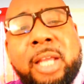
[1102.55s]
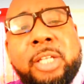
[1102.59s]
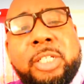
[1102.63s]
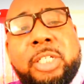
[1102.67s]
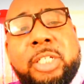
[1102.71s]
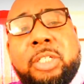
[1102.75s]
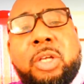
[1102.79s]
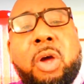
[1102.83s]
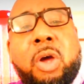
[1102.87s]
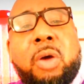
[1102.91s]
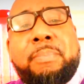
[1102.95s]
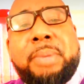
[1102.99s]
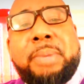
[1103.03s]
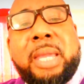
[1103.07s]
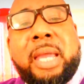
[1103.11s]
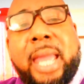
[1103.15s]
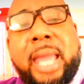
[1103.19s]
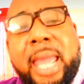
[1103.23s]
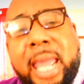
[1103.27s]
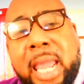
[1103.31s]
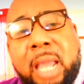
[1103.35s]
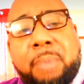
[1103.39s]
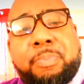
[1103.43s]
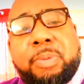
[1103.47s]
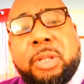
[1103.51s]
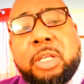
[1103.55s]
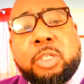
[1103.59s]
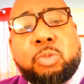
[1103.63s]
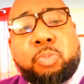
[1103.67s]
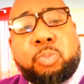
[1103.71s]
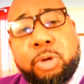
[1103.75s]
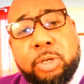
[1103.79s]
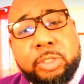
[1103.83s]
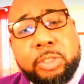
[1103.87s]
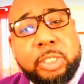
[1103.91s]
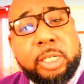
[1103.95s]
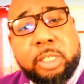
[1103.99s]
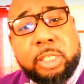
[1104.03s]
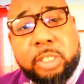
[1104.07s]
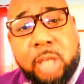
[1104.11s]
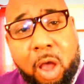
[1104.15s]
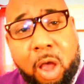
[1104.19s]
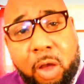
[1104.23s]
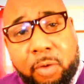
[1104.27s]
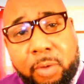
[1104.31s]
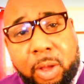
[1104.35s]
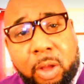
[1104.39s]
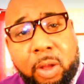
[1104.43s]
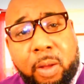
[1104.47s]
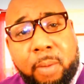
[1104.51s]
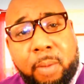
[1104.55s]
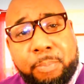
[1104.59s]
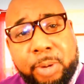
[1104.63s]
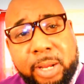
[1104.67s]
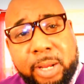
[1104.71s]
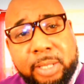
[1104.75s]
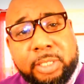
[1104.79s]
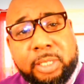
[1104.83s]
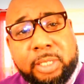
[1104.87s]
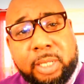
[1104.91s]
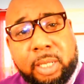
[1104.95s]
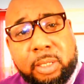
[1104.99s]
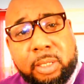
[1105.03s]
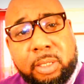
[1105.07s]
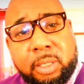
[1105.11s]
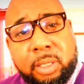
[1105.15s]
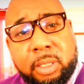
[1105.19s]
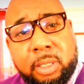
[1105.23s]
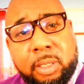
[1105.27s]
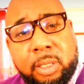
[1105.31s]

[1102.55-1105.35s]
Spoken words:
she's going to be an A-plus person as president?